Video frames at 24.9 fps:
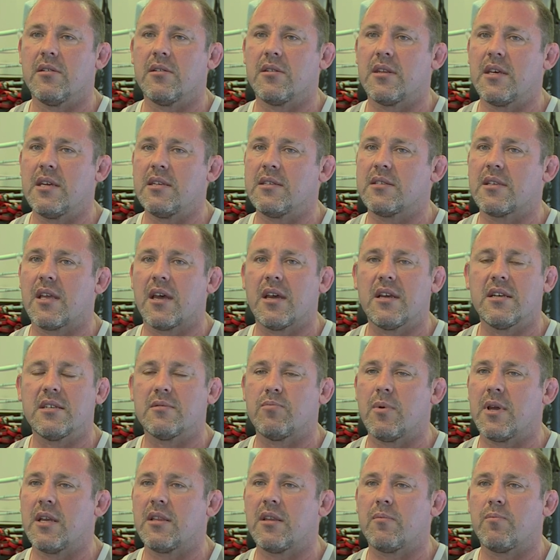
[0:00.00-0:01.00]
these days,
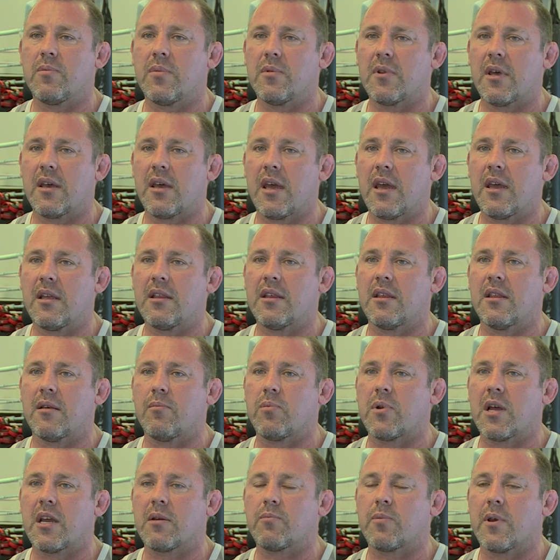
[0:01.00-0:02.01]
man, they're handing the
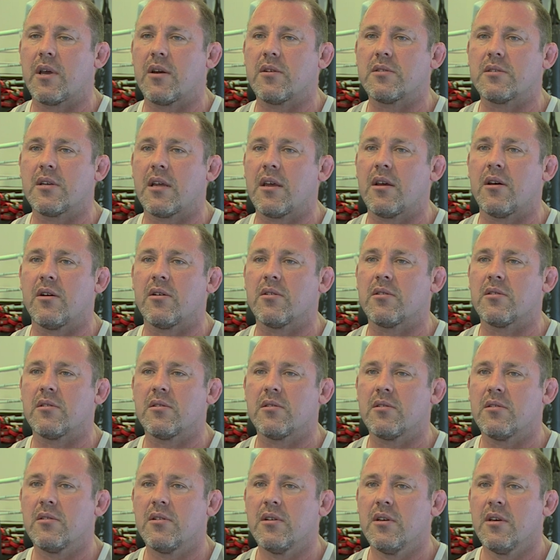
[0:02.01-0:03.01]
black belts out,
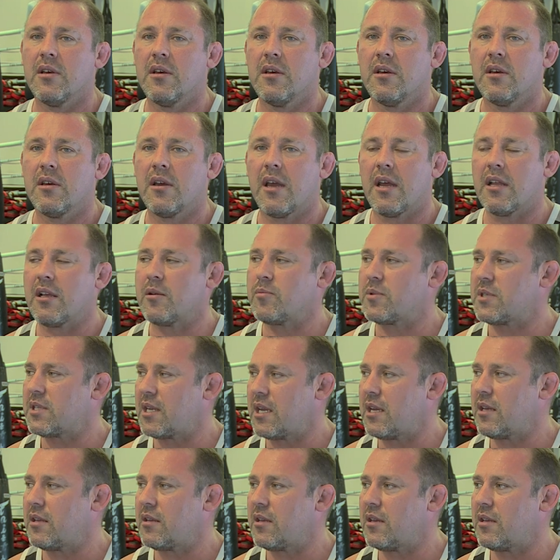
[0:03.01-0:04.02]
and I'm
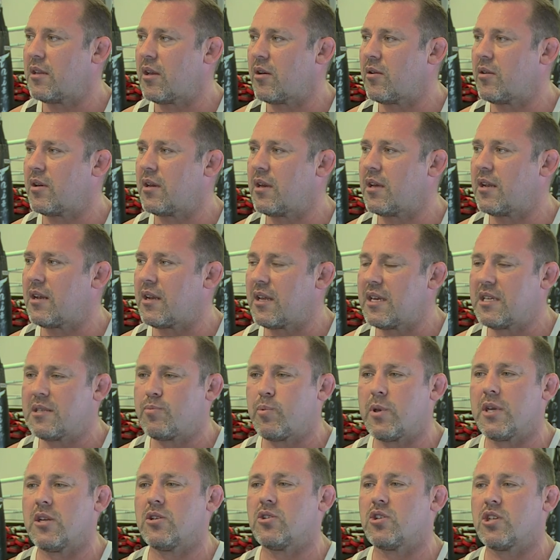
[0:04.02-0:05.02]
seeing, you know, at least
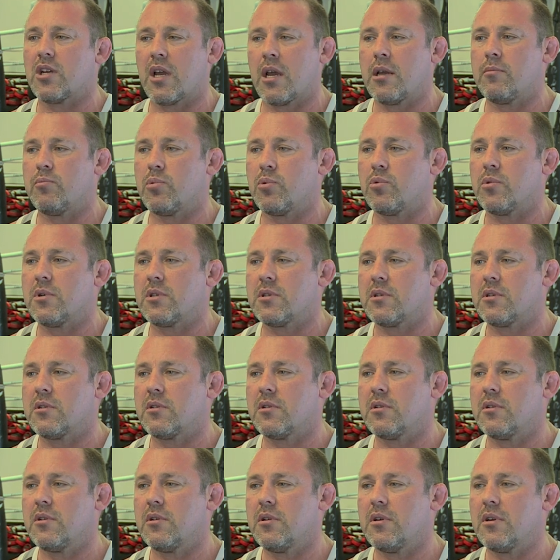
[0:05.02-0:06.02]
be in shape, boys.
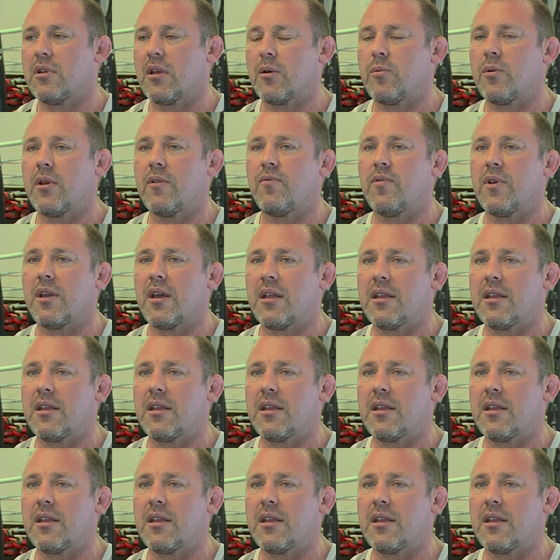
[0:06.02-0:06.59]
You know what I mean? If you're